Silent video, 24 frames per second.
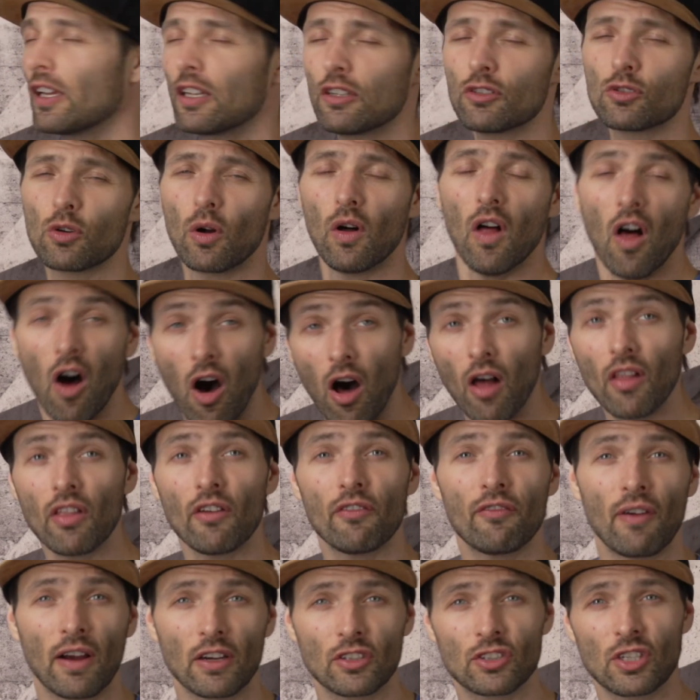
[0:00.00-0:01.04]
control all the
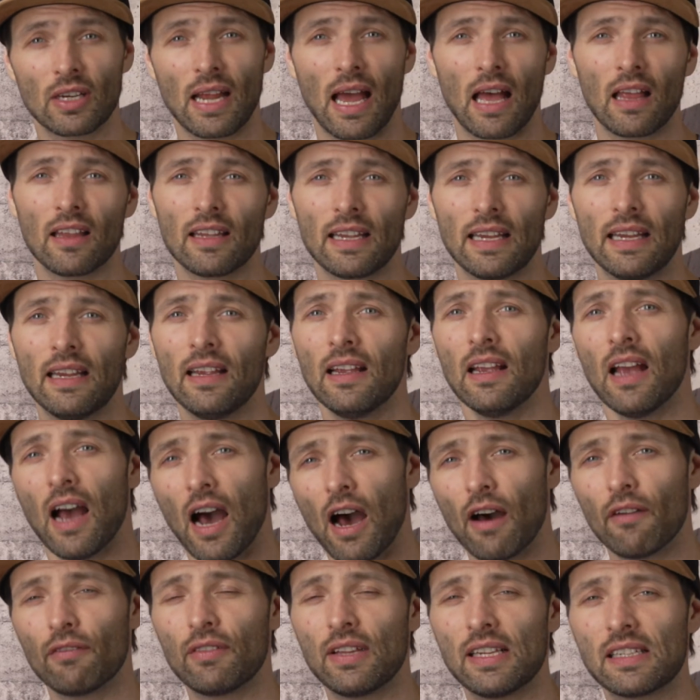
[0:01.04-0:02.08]
functionality
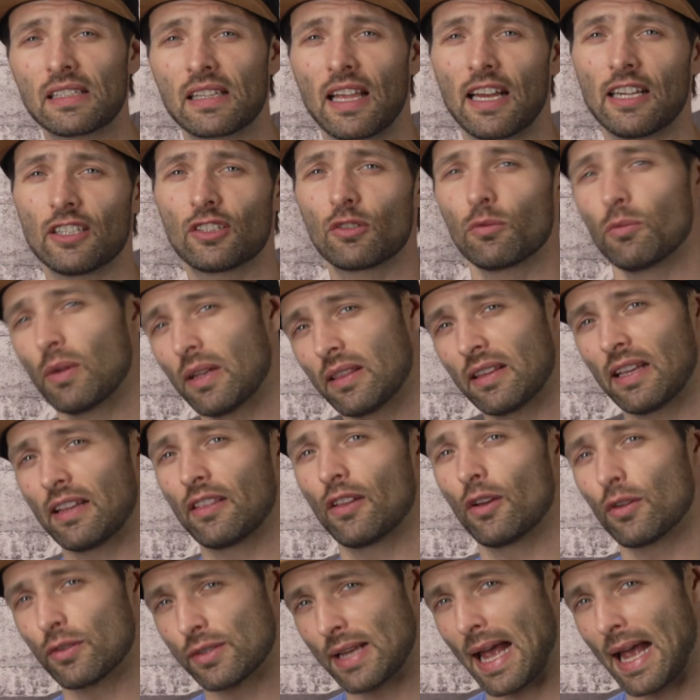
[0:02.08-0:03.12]
of these lights within those